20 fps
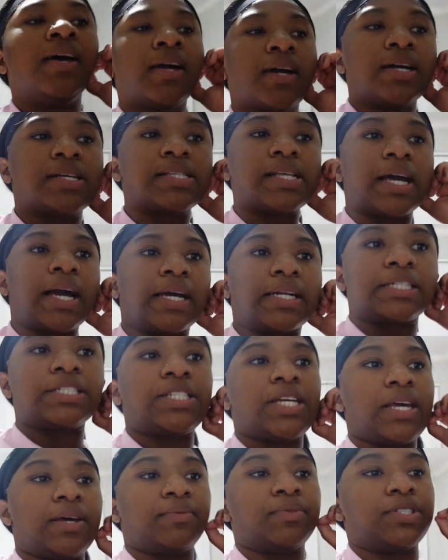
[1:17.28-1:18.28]
because I got to
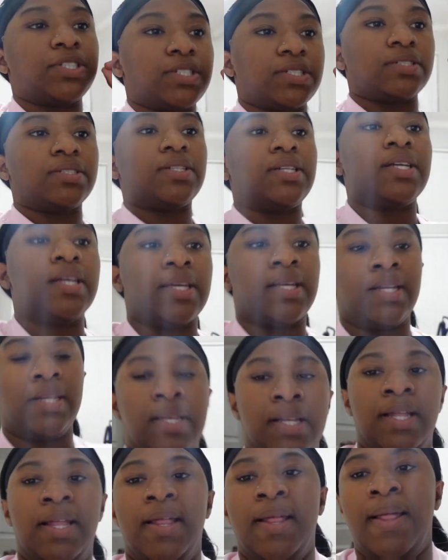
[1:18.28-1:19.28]
chat with y'all.
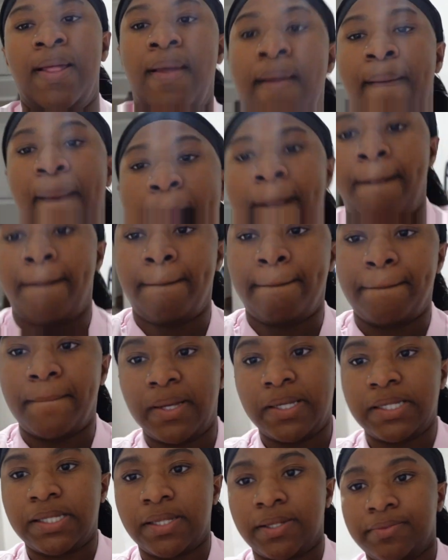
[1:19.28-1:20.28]

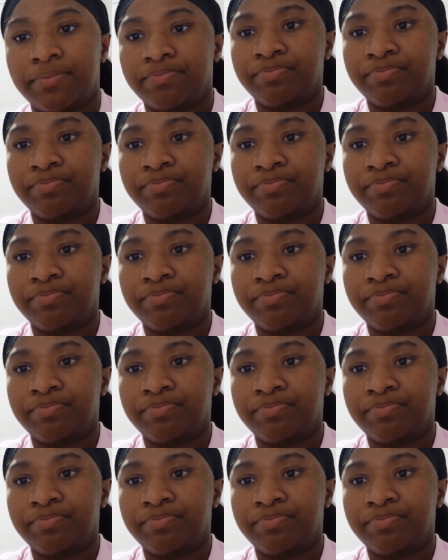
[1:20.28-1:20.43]
Let's see.